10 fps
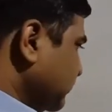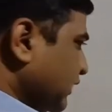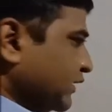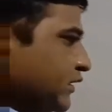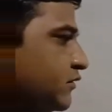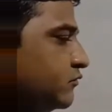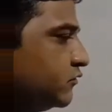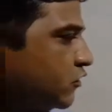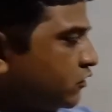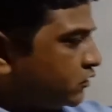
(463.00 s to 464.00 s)
Again,
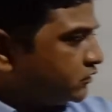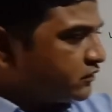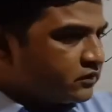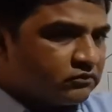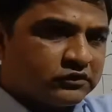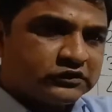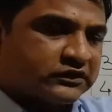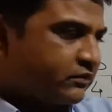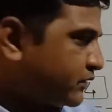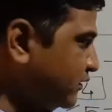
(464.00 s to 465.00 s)
all the numbers
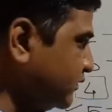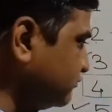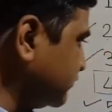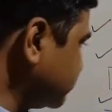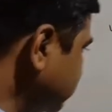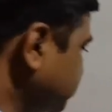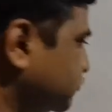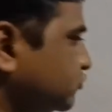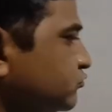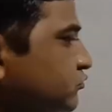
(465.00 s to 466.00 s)
are prime numbers.
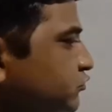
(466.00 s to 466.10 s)
So